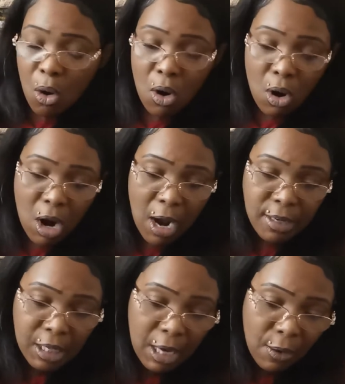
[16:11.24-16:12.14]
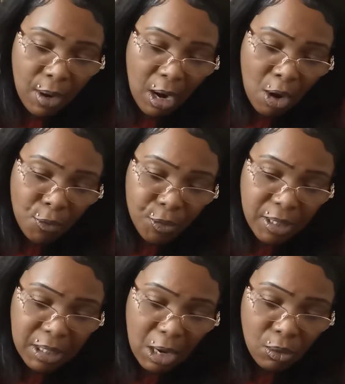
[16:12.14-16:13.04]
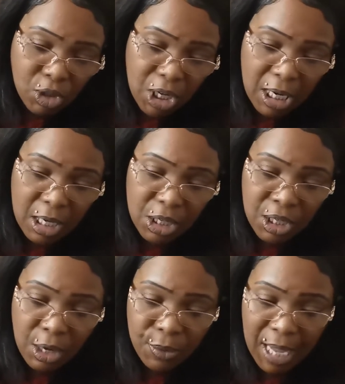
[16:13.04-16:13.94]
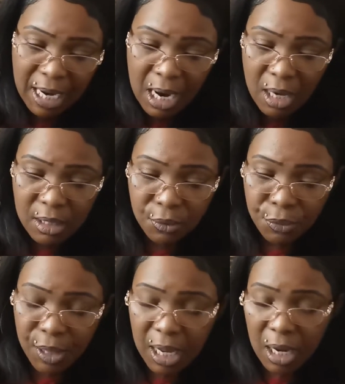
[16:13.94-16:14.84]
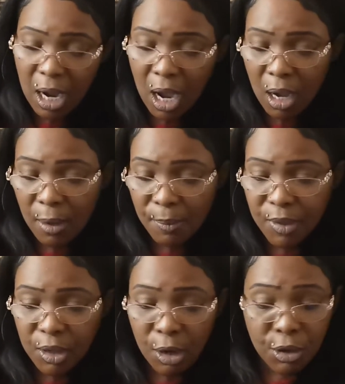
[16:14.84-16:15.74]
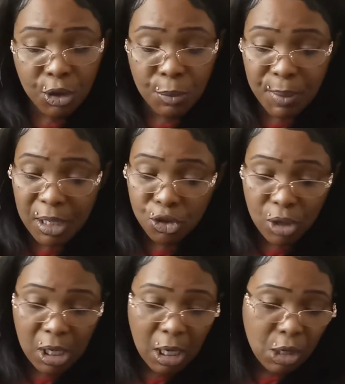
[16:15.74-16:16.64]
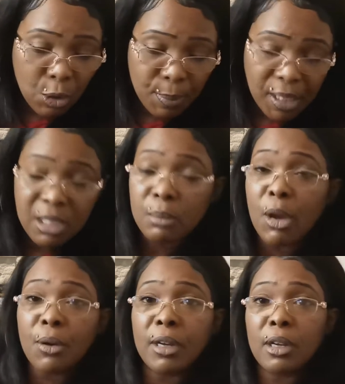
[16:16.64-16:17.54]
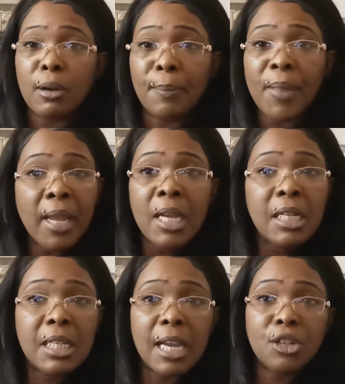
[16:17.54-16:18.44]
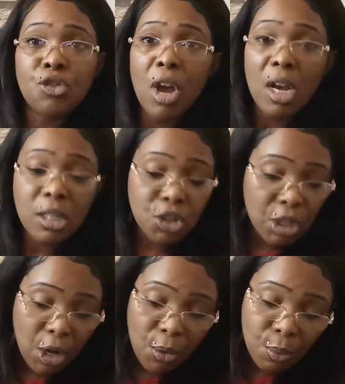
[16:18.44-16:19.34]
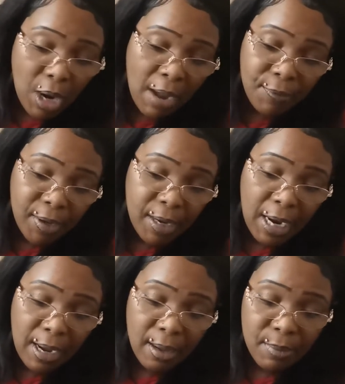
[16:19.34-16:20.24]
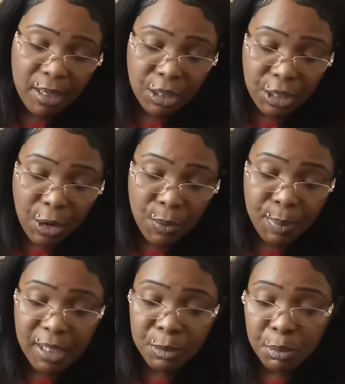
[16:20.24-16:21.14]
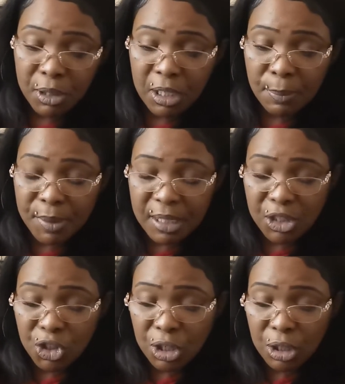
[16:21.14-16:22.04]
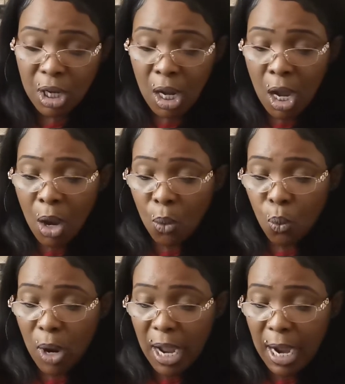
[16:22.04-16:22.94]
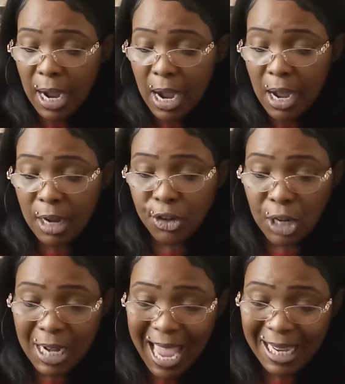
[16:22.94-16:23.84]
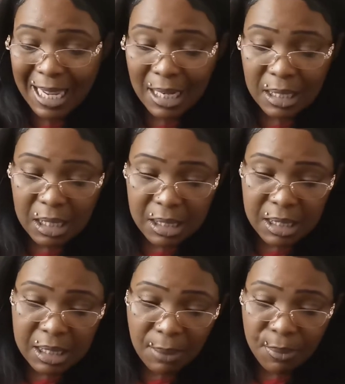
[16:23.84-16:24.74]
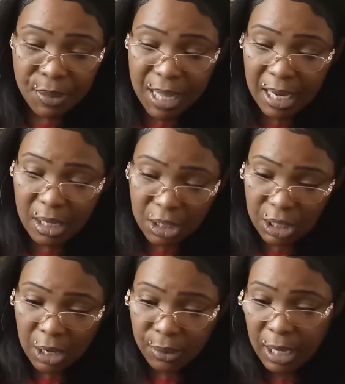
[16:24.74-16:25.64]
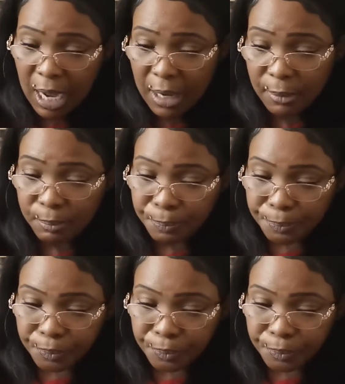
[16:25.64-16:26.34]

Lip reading: or, you know, overindulging, you know, that kind of thing. You know, you could be a drinker, you could be a smoker, you could take drugs, you know, whatever, you know, but it's put you in a position where you're lacking something, okay?